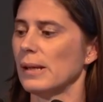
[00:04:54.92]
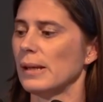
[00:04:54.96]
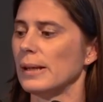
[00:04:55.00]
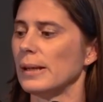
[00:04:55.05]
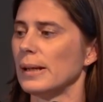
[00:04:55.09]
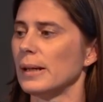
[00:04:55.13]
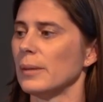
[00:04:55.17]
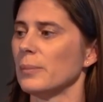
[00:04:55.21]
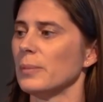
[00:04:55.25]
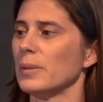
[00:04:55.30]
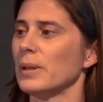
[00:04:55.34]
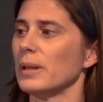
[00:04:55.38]

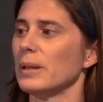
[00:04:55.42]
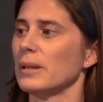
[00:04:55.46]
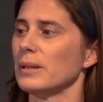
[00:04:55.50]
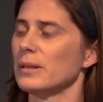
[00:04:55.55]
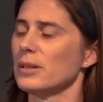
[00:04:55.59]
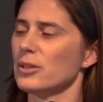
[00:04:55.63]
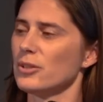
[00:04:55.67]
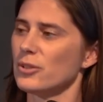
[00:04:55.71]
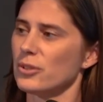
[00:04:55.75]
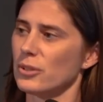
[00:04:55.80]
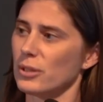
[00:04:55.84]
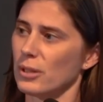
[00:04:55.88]
Um, in
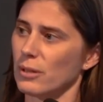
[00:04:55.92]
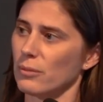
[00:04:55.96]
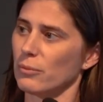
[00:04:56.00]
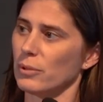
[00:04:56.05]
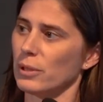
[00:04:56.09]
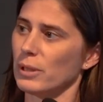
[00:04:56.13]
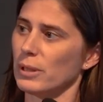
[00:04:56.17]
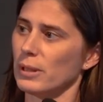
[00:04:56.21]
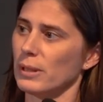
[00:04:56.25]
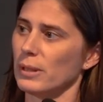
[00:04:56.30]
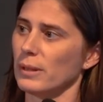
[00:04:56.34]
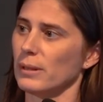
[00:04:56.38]
addition, and
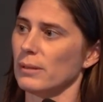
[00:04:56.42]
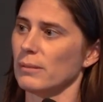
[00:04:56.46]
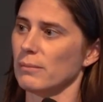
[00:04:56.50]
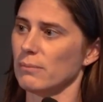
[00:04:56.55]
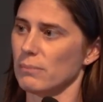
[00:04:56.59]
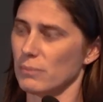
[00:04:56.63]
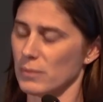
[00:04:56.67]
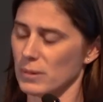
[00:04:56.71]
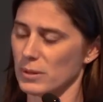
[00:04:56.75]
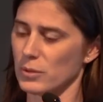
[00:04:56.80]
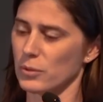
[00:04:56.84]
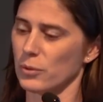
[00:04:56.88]

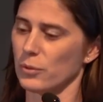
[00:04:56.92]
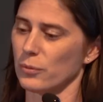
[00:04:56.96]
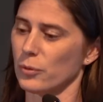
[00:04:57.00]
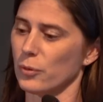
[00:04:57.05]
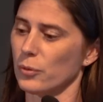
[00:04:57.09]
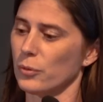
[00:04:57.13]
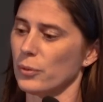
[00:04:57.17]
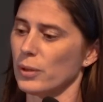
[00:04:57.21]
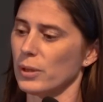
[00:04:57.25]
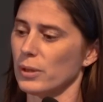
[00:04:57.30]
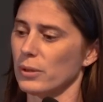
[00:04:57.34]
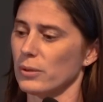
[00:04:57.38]
really sort of
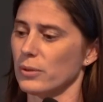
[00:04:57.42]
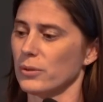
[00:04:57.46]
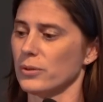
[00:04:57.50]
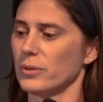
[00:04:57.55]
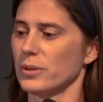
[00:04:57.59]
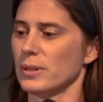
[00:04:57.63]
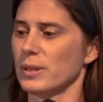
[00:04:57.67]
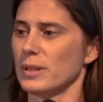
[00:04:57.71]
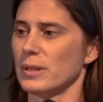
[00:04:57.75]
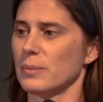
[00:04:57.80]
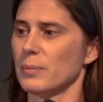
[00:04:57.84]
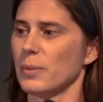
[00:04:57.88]
critical
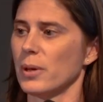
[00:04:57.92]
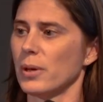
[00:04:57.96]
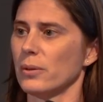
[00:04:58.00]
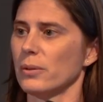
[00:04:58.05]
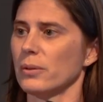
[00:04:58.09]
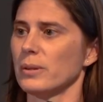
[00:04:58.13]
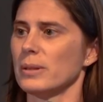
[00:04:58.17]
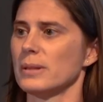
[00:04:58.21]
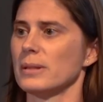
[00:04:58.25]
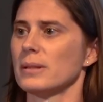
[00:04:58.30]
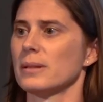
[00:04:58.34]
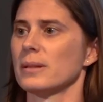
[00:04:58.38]
to this
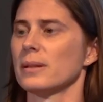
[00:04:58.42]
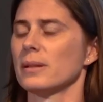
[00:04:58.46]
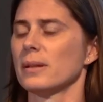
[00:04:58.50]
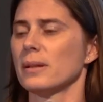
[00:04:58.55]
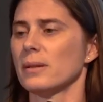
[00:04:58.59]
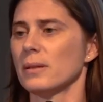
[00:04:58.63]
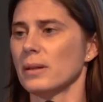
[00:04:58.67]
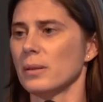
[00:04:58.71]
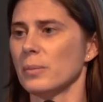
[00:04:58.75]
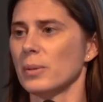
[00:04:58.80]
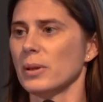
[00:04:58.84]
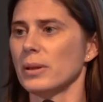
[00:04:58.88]
model, is uh,
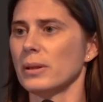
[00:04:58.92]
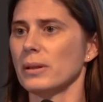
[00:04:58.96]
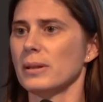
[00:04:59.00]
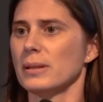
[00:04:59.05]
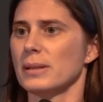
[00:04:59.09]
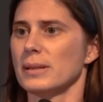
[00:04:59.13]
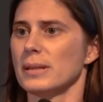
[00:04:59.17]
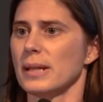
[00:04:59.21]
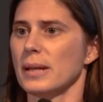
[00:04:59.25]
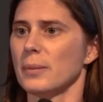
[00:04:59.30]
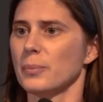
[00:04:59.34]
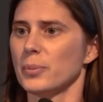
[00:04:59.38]
the ability
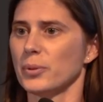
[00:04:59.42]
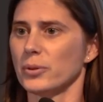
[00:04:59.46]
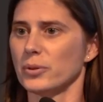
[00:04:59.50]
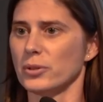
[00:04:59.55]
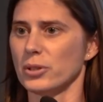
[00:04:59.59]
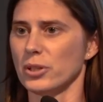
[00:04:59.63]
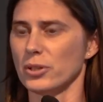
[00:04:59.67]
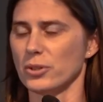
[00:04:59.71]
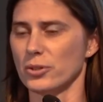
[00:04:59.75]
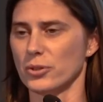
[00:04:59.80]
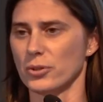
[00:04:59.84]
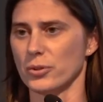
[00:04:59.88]
to sample
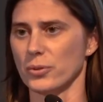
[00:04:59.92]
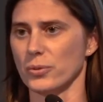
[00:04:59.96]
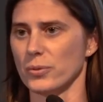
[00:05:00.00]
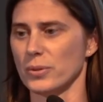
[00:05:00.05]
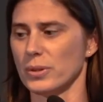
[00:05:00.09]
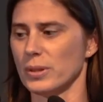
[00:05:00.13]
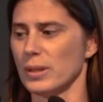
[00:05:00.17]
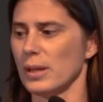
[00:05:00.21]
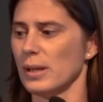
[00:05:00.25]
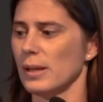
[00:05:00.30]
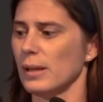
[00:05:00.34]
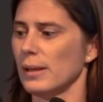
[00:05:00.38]

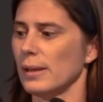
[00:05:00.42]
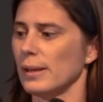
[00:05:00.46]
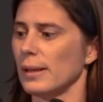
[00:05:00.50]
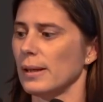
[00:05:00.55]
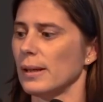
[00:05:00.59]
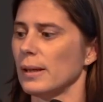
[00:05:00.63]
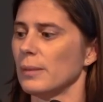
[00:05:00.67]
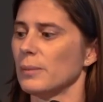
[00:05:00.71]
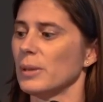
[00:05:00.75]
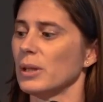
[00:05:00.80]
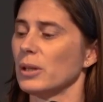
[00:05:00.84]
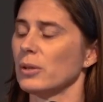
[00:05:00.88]
tissues,
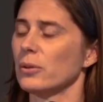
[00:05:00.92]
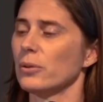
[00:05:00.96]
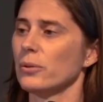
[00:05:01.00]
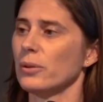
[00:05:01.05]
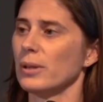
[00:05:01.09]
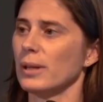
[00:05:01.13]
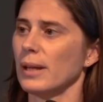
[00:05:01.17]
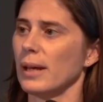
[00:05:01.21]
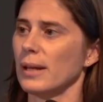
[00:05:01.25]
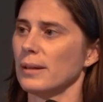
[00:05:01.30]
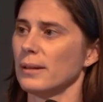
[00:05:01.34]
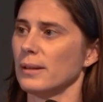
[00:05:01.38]
um,
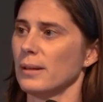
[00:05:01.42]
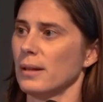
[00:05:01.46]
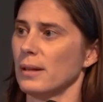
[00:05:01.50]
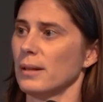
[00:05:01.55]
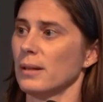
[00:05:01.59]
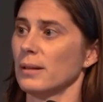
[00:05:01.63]
including at ne-